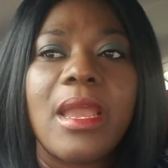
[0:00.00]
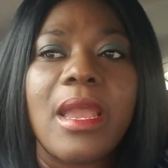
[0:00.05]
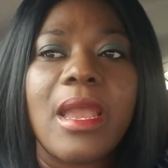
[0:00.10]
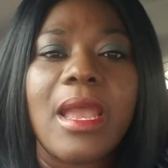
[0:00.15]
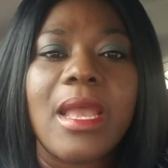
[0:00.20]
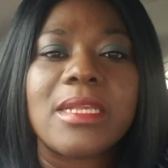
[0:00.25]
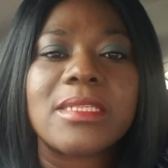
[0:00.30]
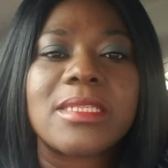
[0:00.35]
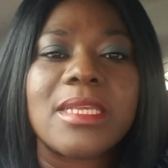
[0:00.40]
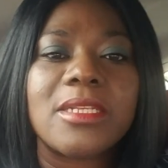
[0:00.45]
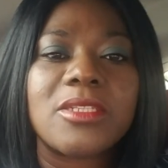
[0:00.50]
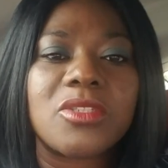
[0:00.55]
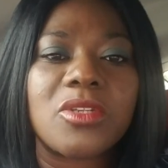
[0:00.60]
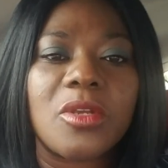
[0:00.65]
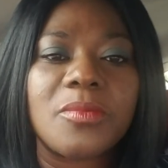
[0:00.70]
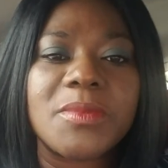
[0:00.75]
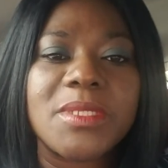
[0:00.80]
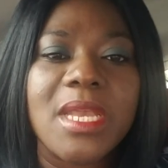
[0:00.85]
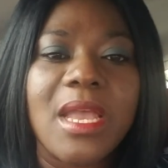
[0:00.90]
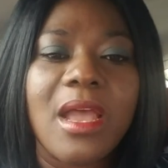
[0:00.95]
As I
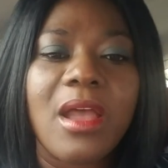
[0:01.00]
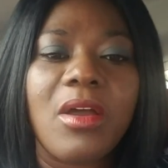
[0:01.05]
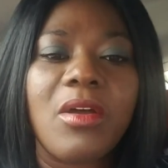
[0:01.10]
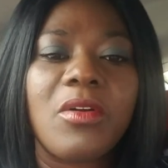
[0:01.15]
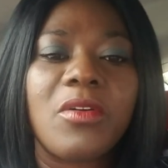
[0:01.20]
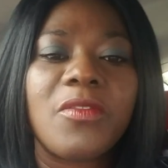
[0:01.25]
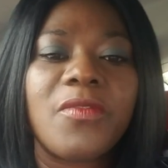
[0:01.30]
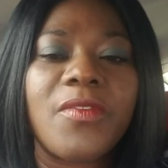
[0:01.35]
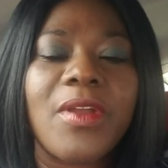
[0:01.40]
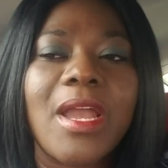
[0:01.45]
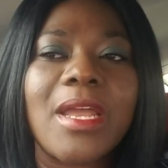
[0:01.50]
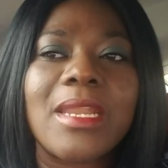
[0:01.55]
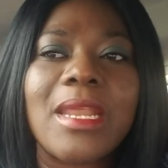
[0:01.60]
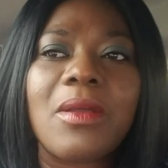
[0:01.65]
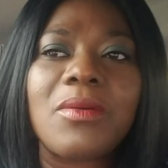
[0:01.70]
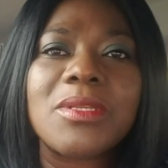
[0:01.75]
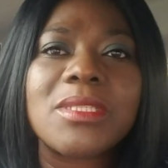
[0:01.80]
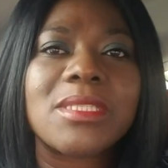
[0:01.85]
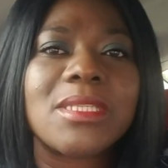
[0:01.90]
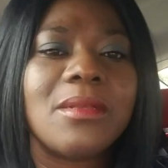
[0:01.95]
dropped her off, and I
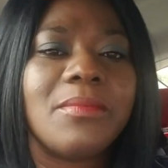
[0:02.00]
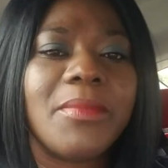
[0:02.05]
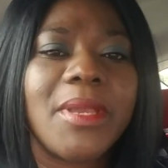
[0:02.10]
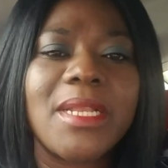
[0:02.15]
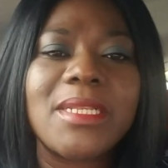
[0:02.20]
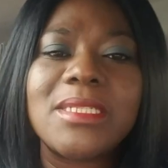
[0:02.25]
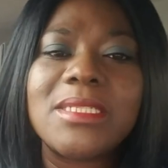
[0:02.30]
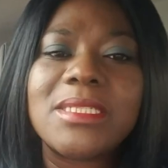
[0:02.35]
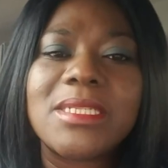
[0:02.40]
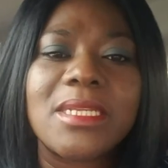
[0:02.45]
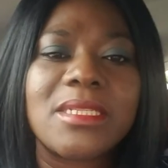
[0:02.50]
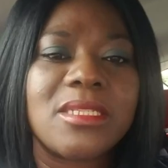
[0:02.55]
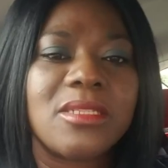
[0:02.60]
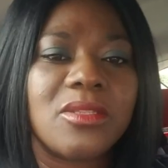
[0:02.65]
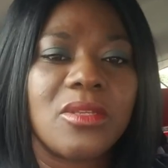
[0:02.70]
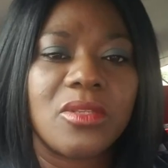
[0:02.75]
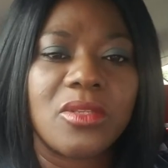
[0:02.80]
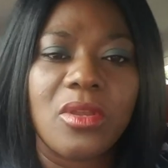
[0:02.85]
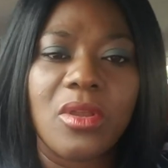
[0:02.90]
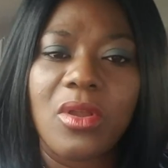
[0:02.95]
was still meditating on